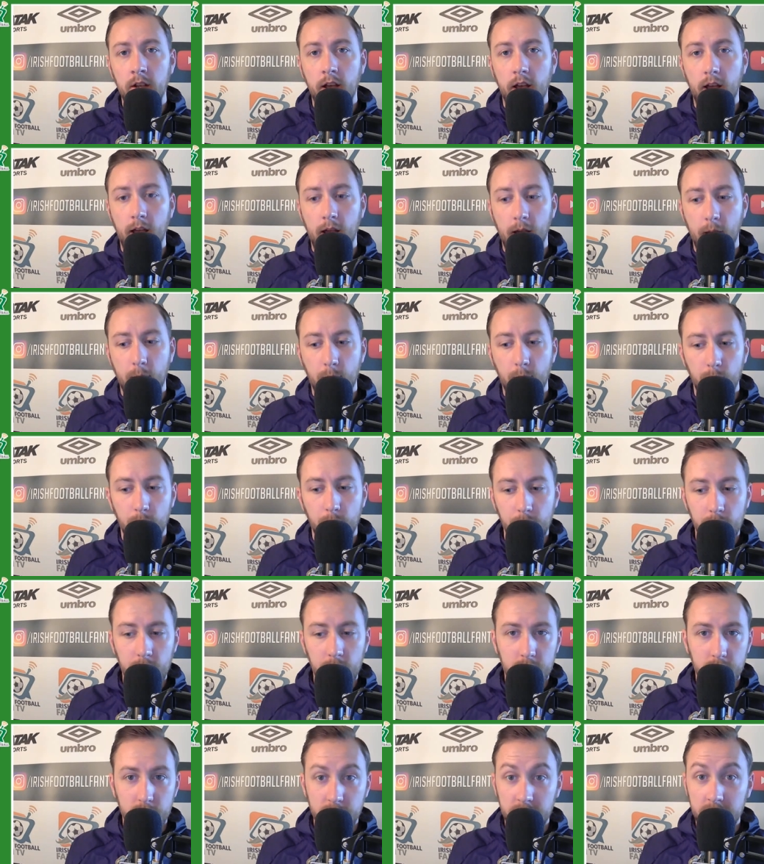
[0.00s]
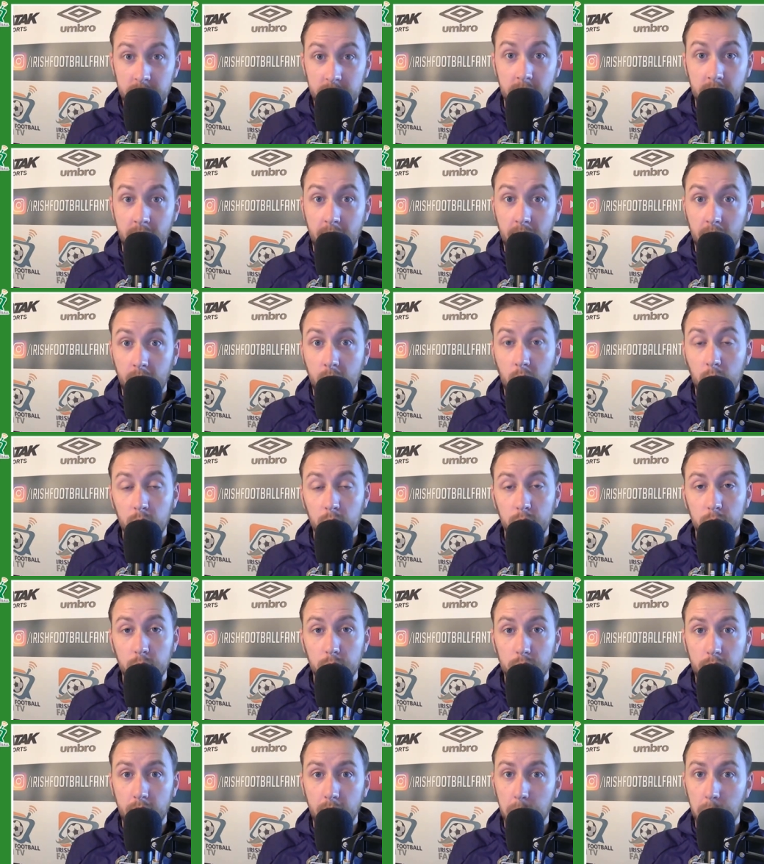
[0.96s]
Um, he just needs to add goals
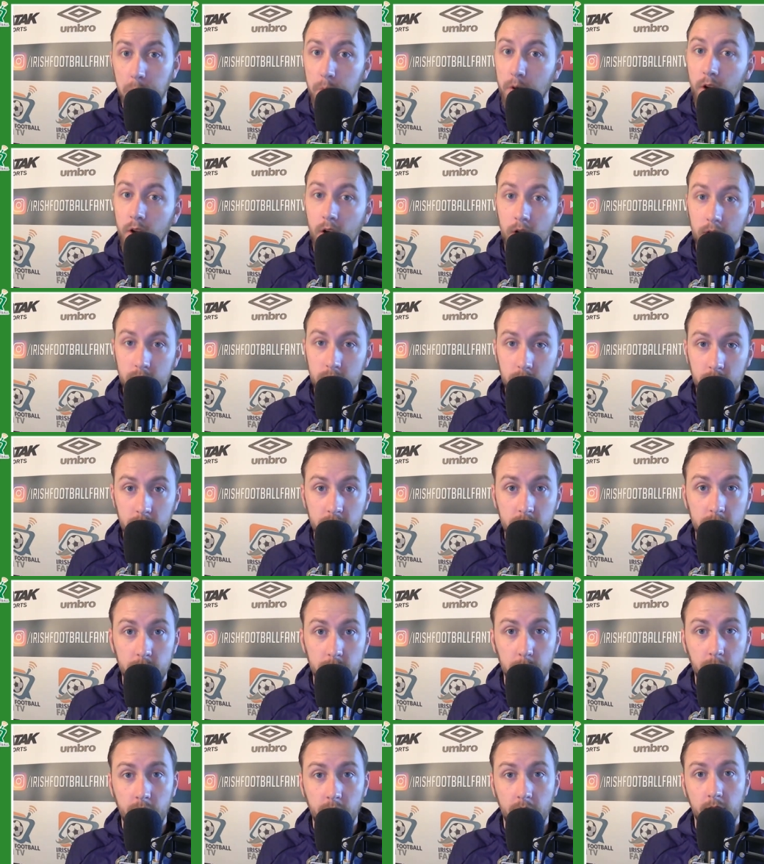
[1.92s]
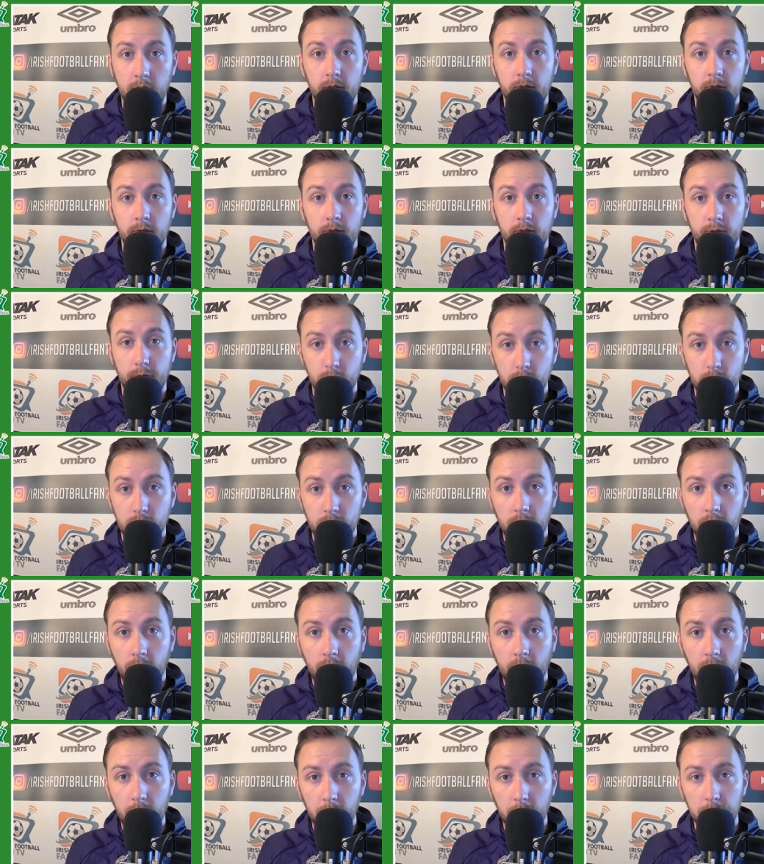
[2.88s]
to his game, but he also needs to get full
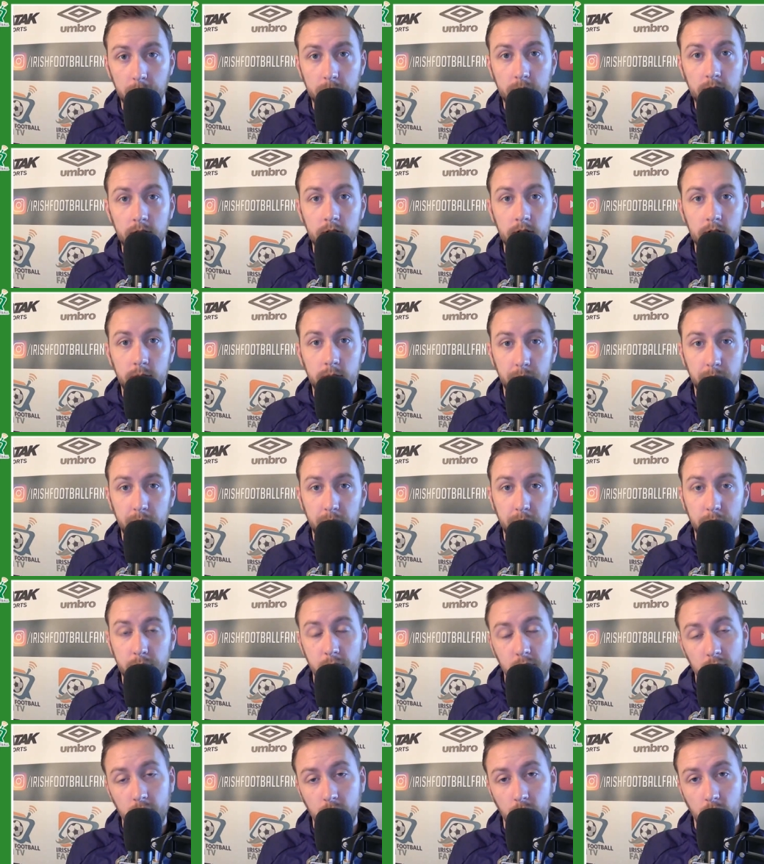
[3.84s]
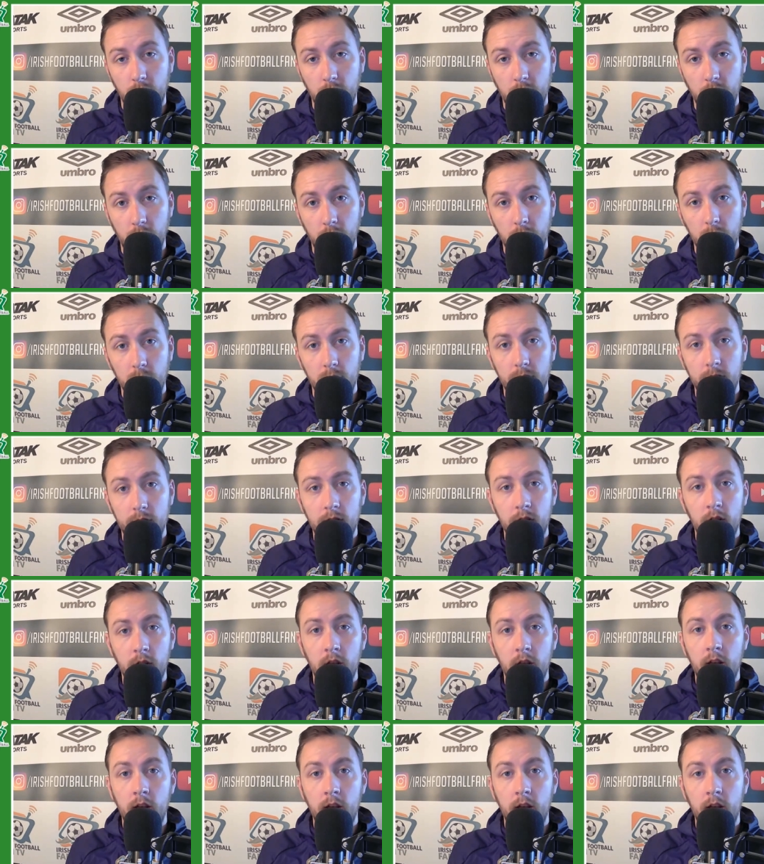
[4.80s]
games to be able to score goals.